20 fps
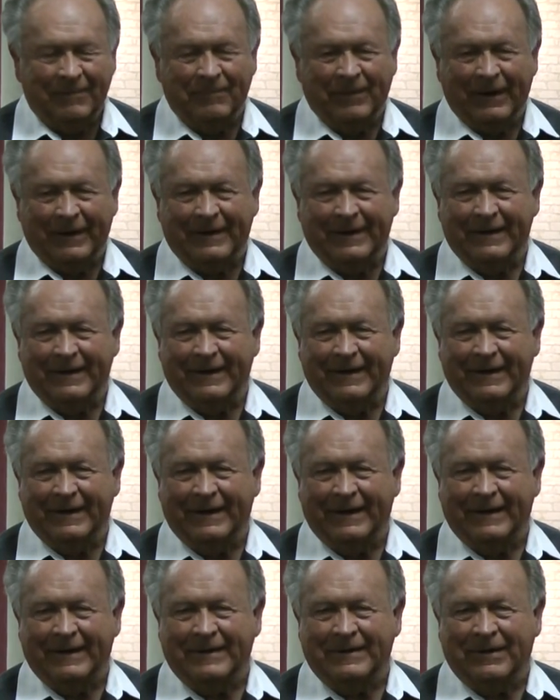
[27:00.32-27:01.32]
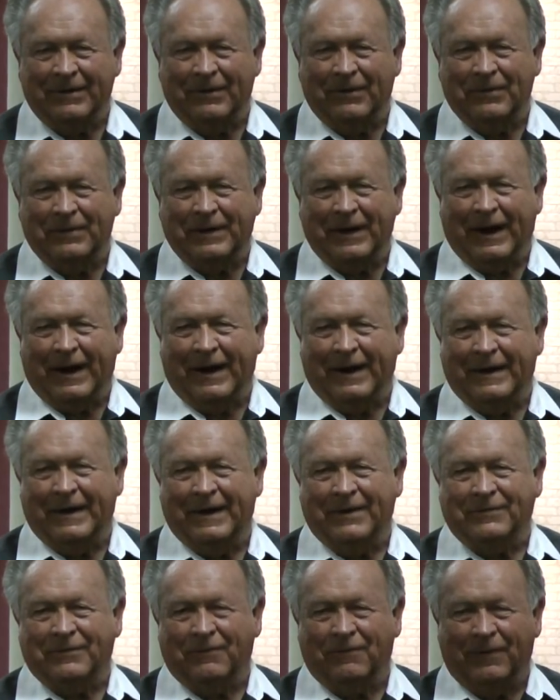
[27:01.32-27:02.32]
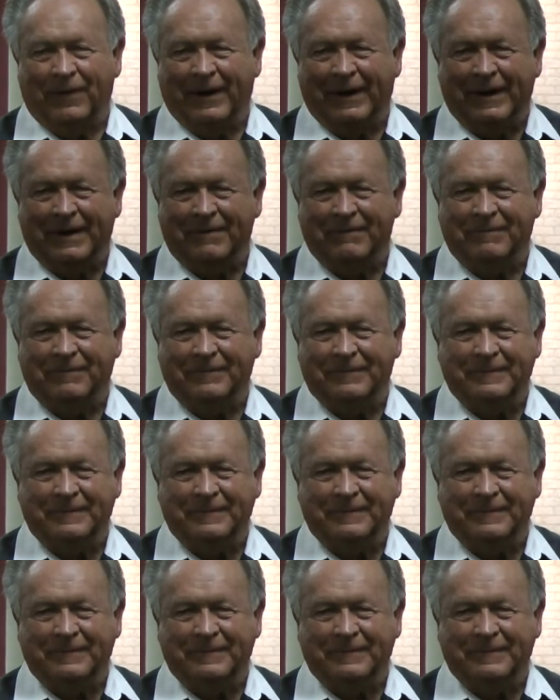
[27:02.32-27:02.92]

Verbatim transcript: But you know, God has a way of,